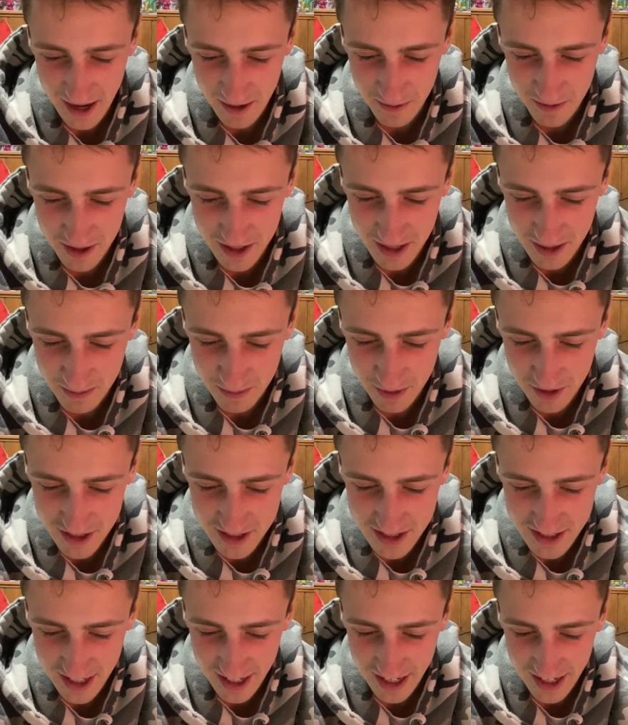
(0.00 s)
really
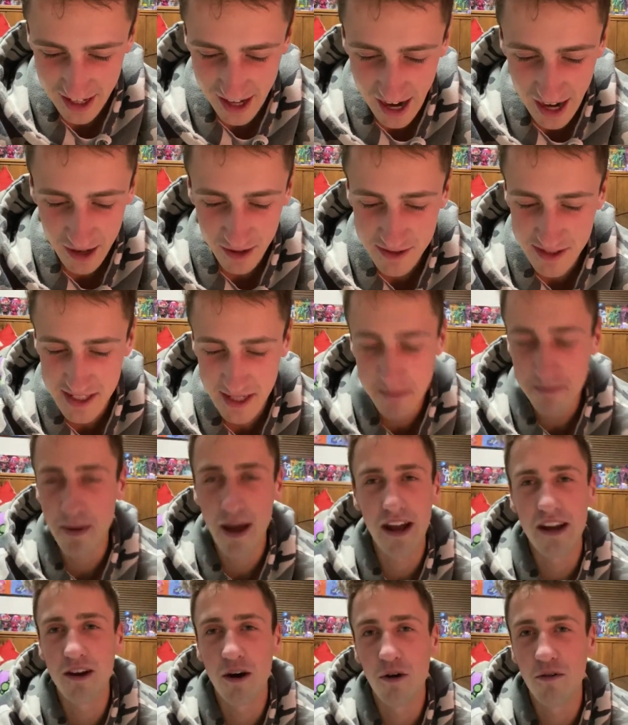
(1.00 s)
appreciate it. I don't see
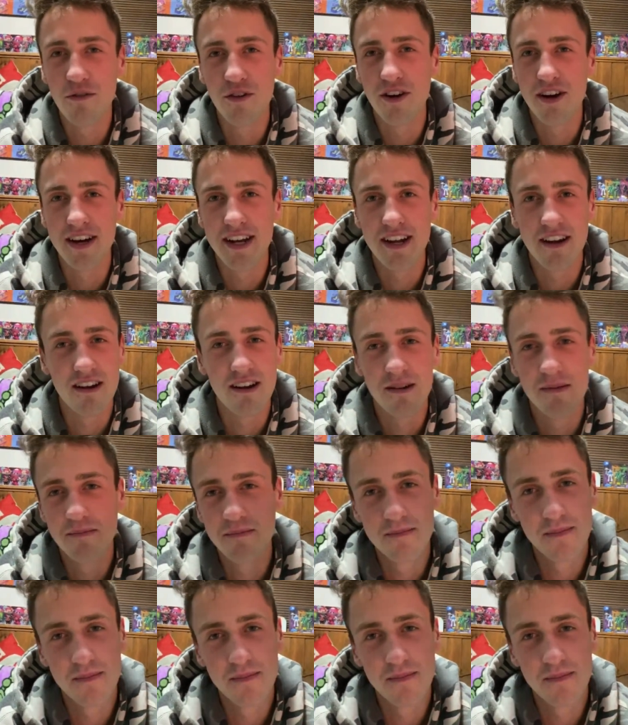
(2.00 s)
bend over in here.